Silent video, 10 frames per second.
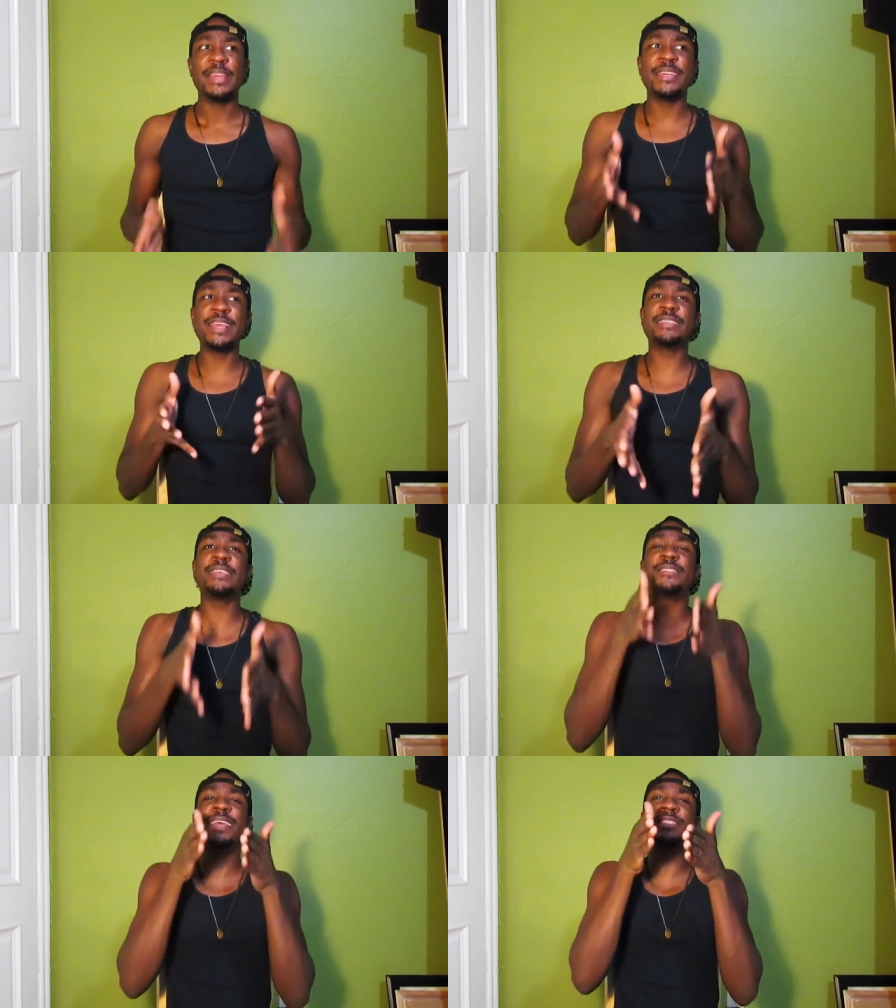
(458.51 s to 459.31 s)
This
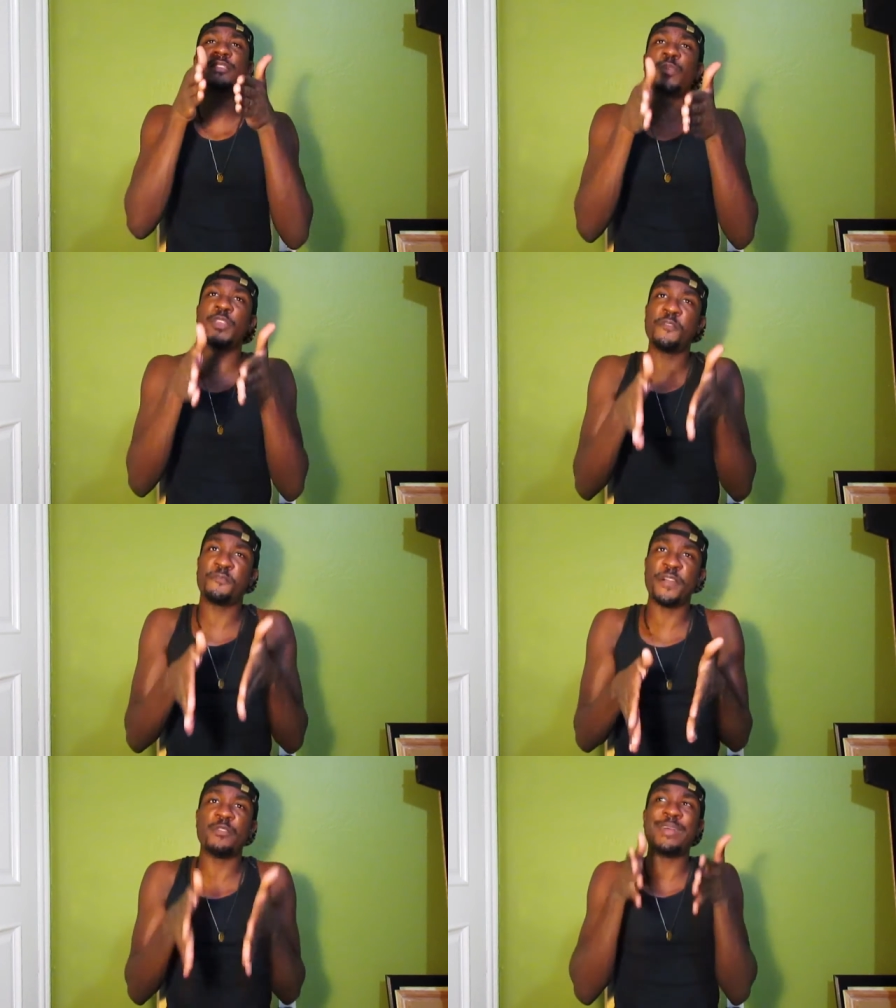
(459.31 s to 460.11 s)
is when you
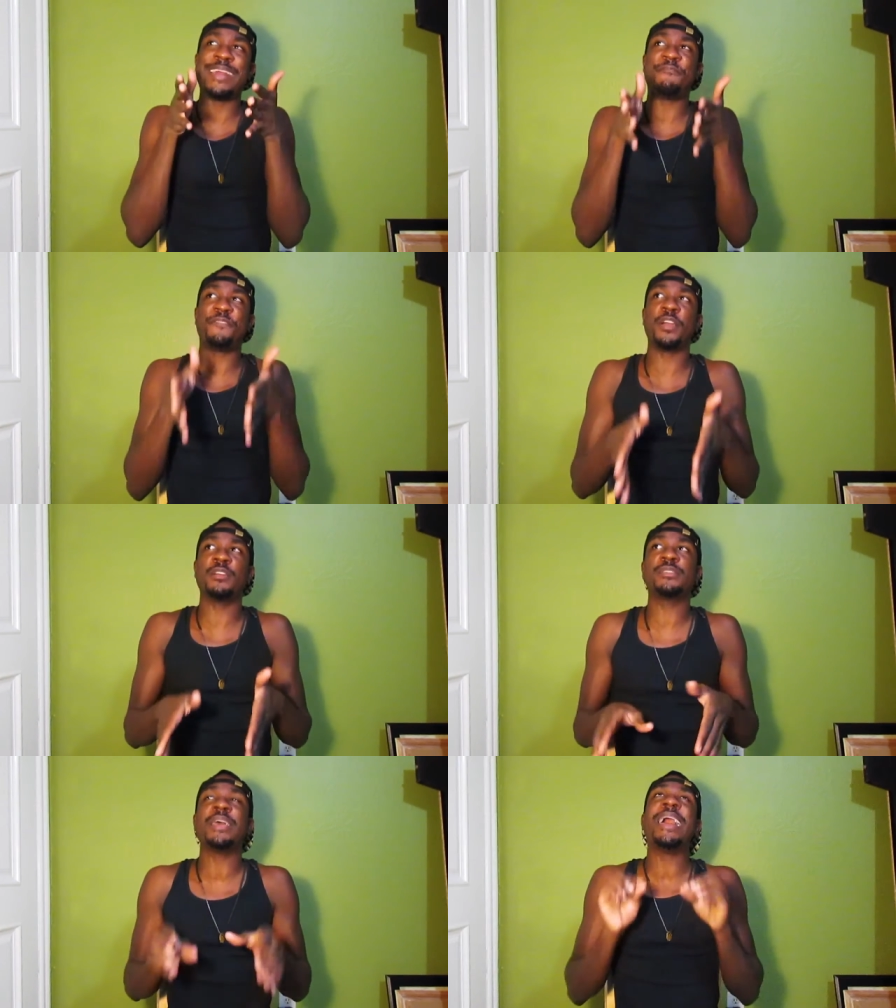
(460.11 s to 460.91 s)

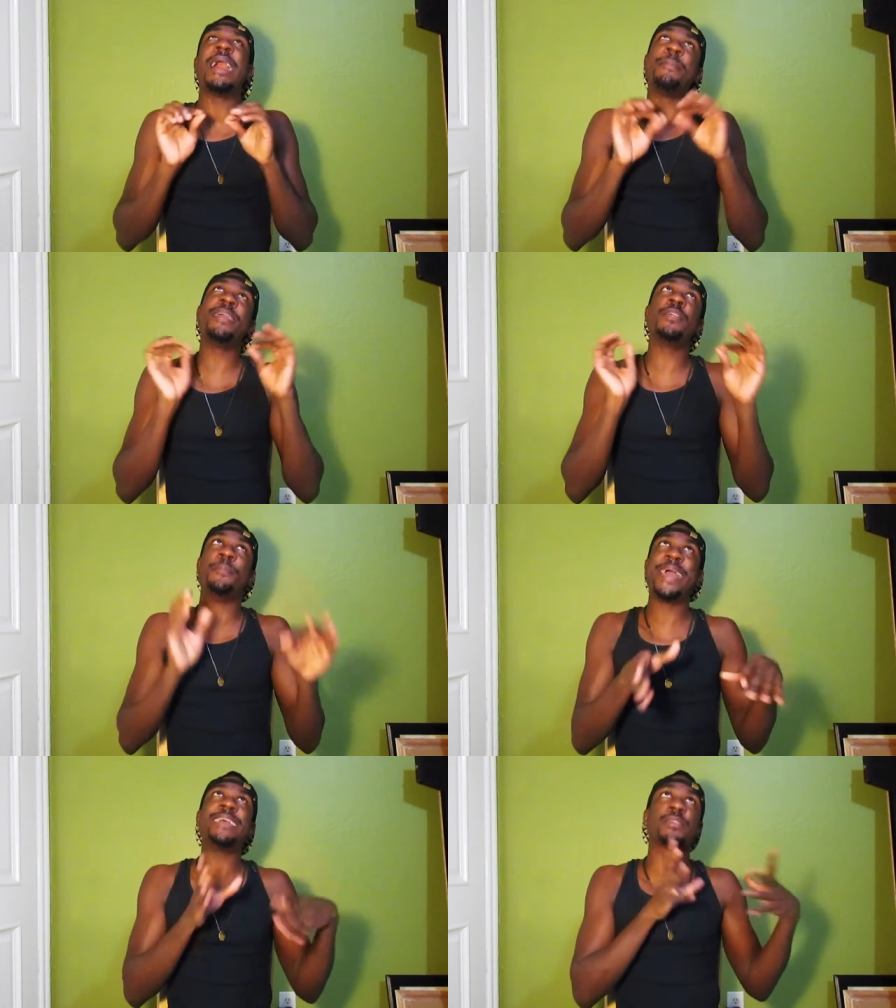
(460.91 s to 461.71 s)
I mean the
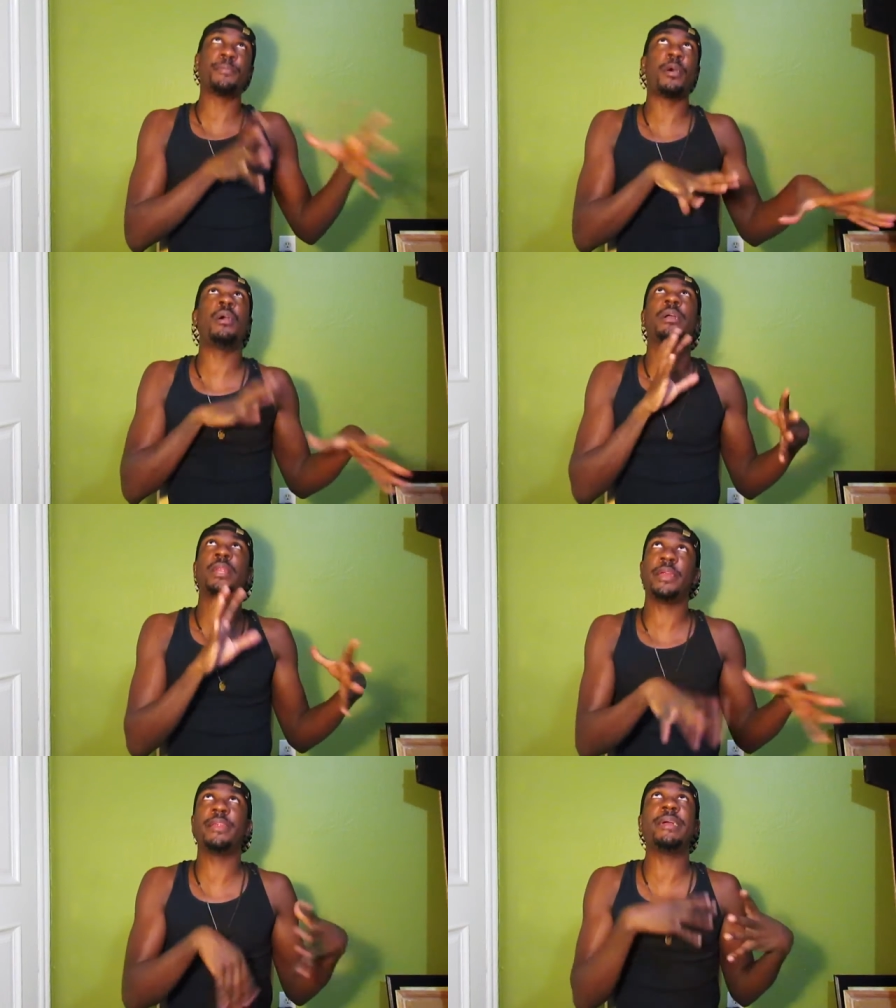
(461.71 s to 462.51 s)
basketball,
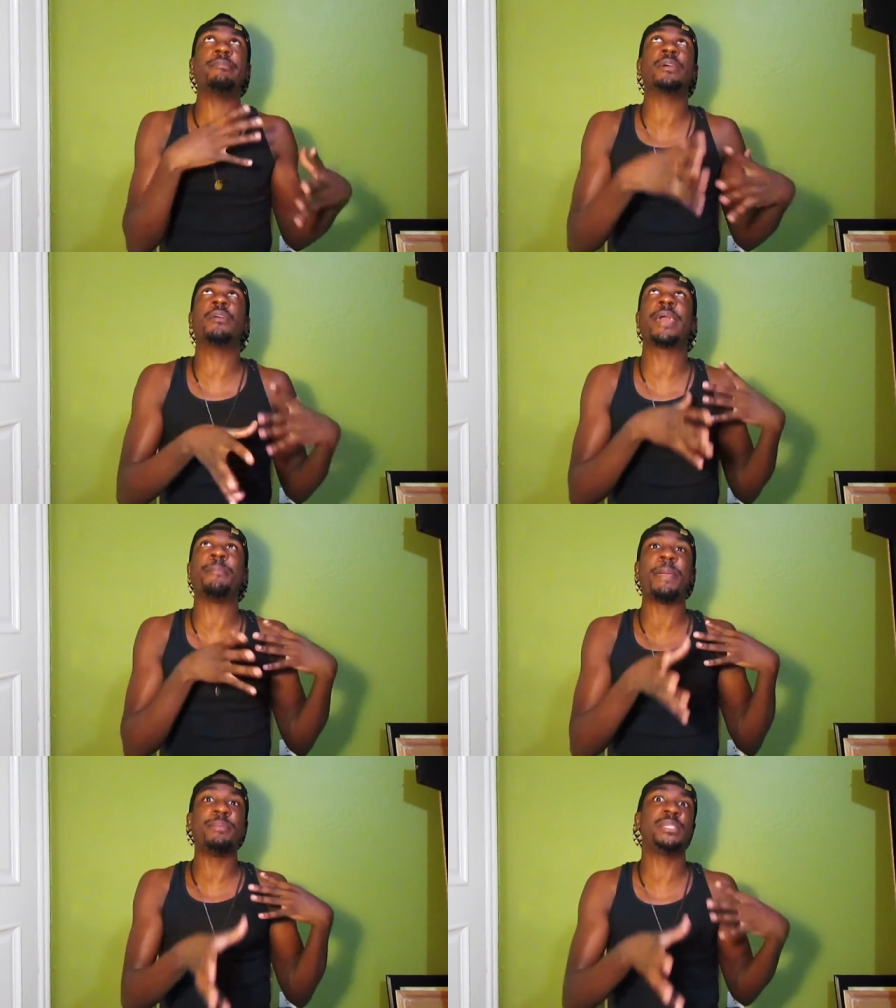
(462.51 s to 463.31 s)
clearly I was like,
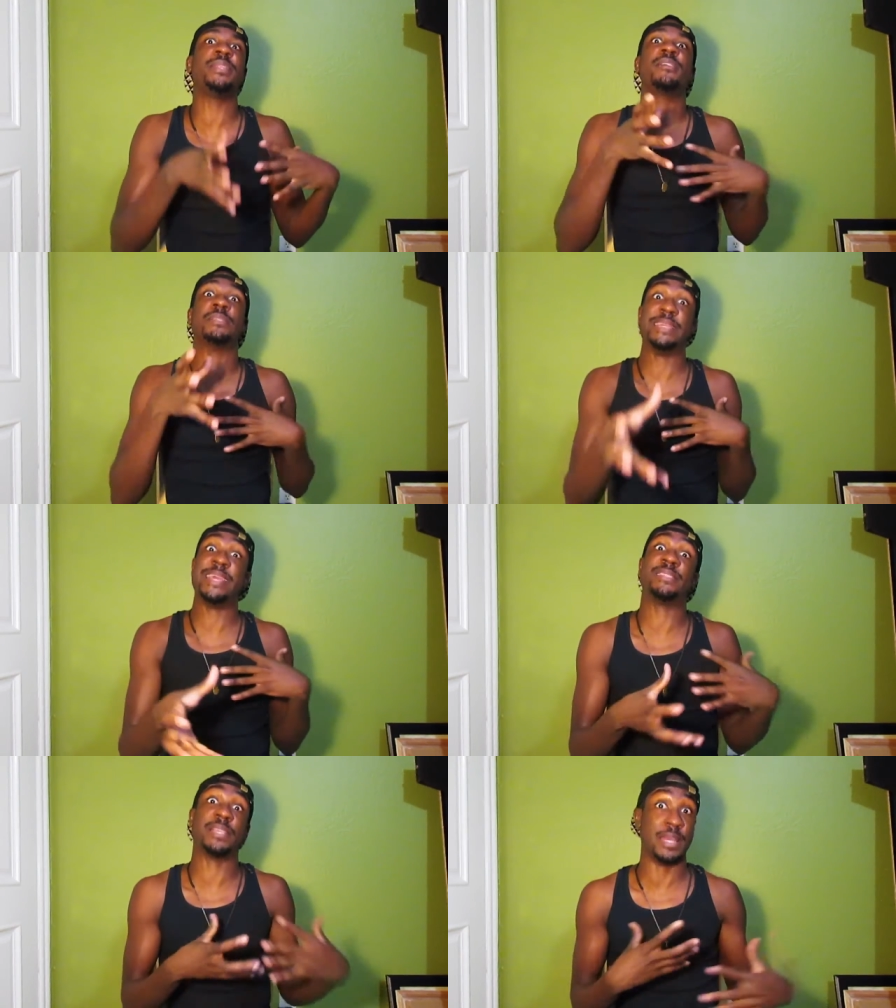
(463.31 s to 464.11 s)
okay, maybe there's a
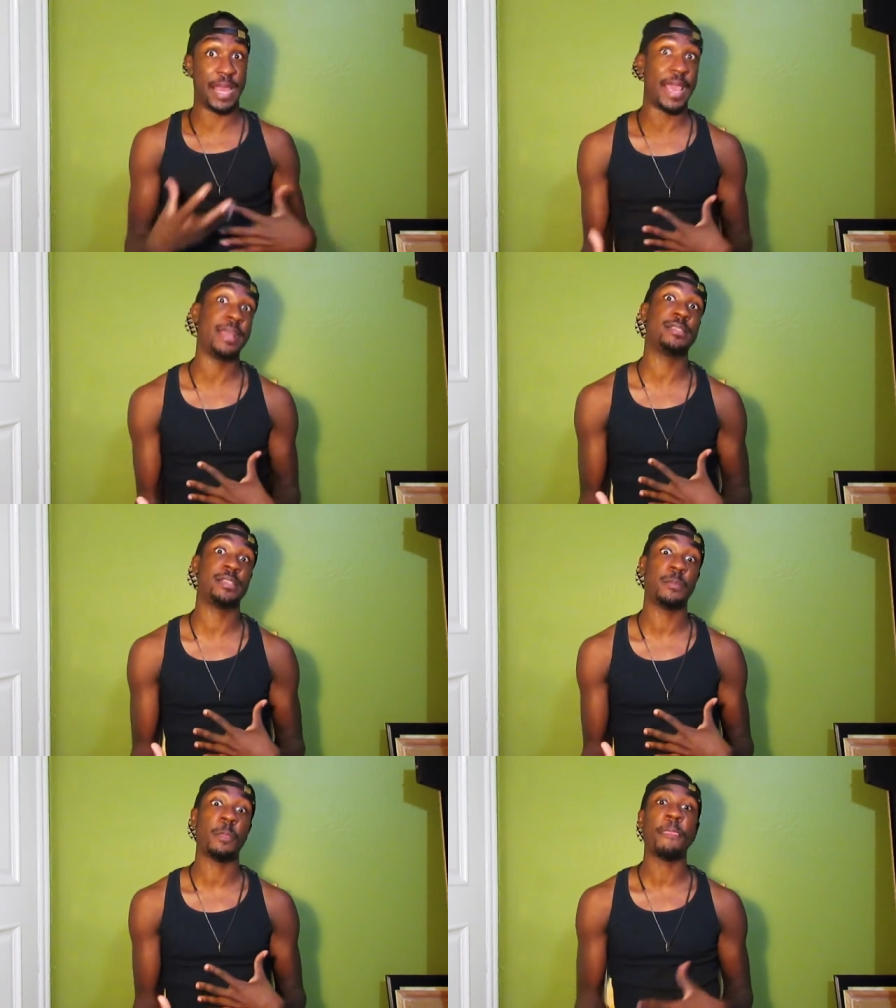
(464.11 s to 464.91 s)
disconnect.